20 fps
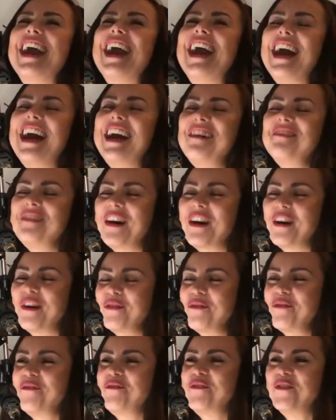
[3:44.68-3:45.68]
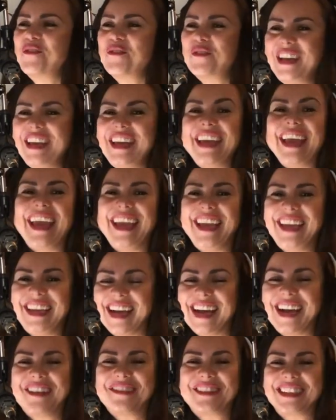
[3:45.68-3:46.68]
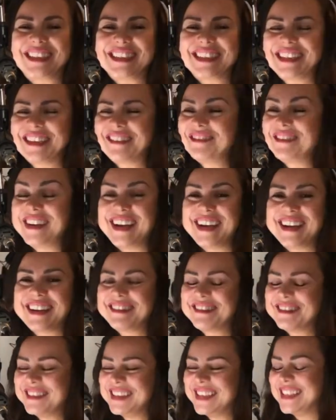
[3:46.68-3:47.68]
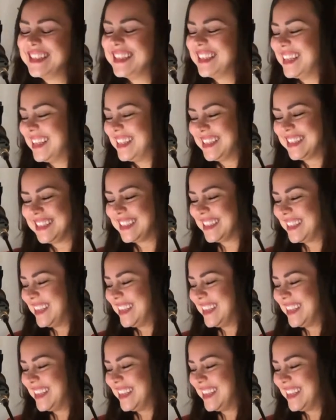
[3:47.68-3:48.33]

About 48 hours. What a coincidence.